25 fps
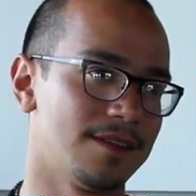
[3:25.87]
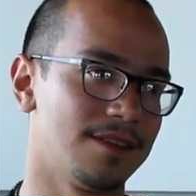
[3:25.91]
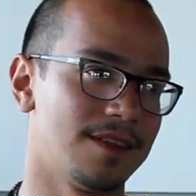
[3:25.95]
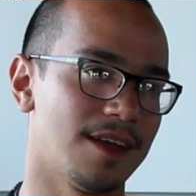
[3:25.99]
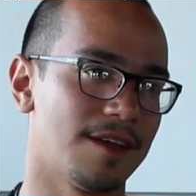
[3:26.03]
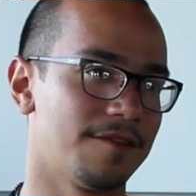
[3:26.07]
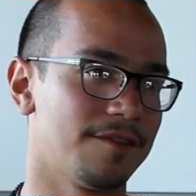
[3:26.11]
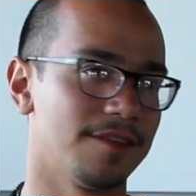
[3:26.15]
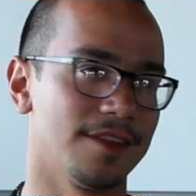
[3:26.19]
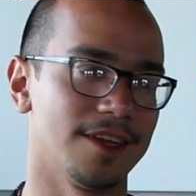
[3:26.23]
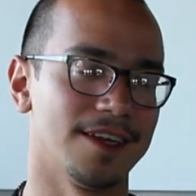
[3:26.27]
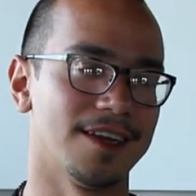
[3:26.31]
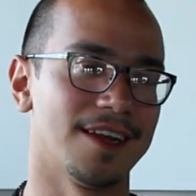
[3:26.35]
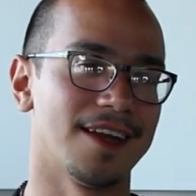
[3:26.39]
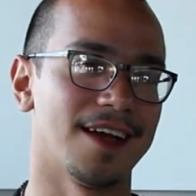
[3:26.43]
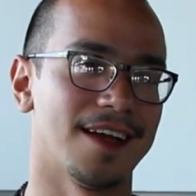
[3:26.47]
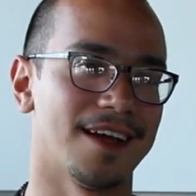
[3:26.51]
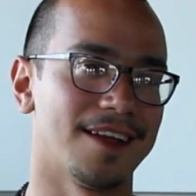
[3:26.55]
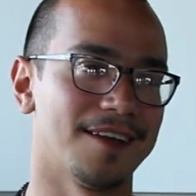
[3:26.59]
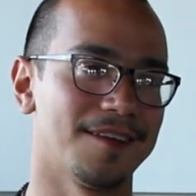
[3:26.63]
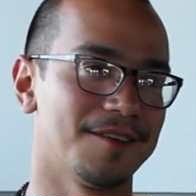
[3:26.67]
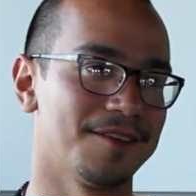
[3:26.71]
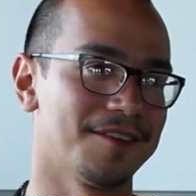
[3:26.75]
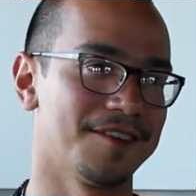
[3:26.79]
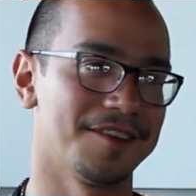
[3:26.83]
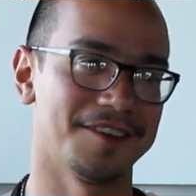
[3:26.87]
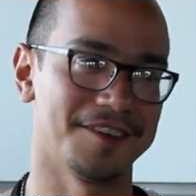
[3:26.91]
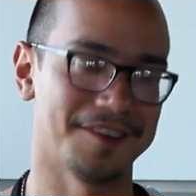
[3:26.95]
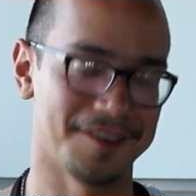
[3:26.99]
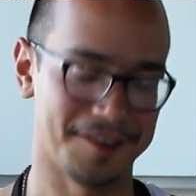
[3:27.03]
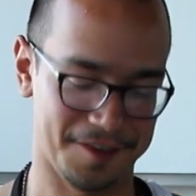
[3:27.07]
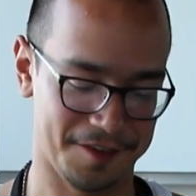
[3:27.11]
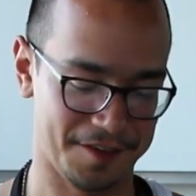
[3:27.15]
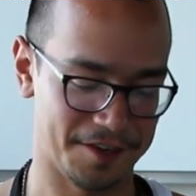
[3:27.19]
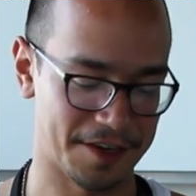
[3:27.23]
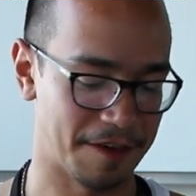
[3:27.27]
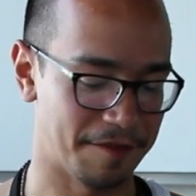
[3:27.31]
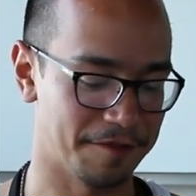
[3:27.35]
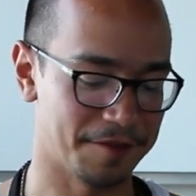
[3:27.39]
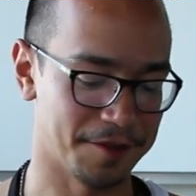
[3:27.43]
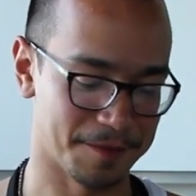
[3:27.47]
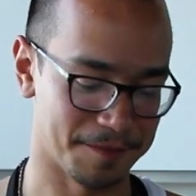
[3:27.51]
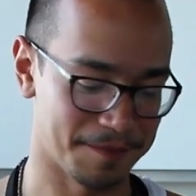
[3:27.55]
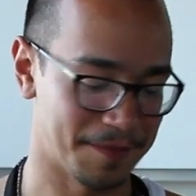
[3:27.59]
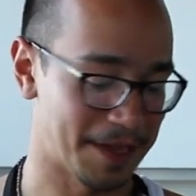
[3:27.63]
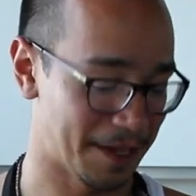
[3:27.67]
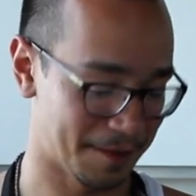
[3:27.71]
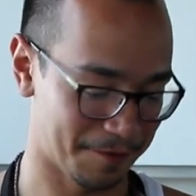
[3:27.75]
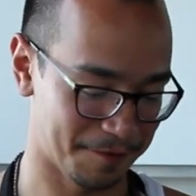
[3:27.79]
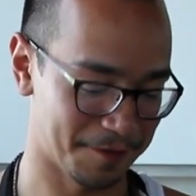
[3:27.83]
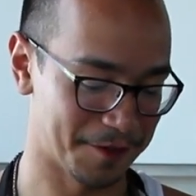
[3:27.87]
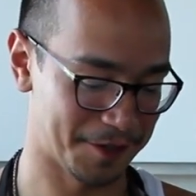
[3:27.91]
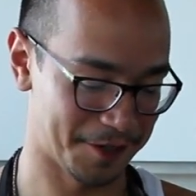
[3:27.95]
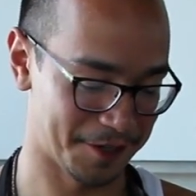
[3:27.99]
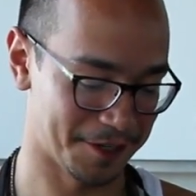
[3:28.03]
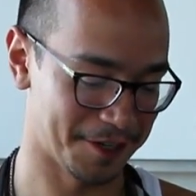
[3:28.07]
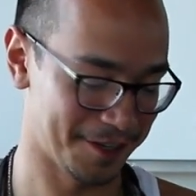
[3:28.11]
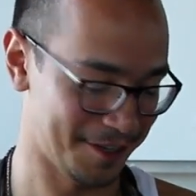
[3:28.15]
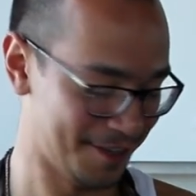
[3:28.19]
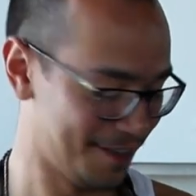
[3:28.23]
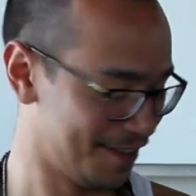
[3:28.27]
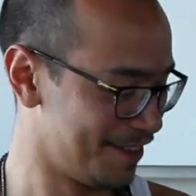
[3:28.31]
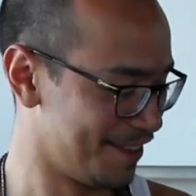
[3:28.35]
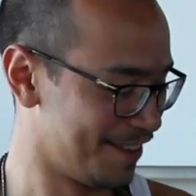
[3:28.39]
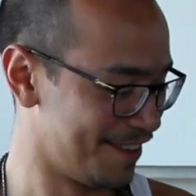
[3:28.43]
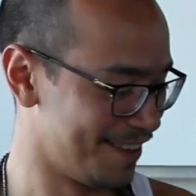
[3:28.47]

it's definitely not chefdom, that's for sure.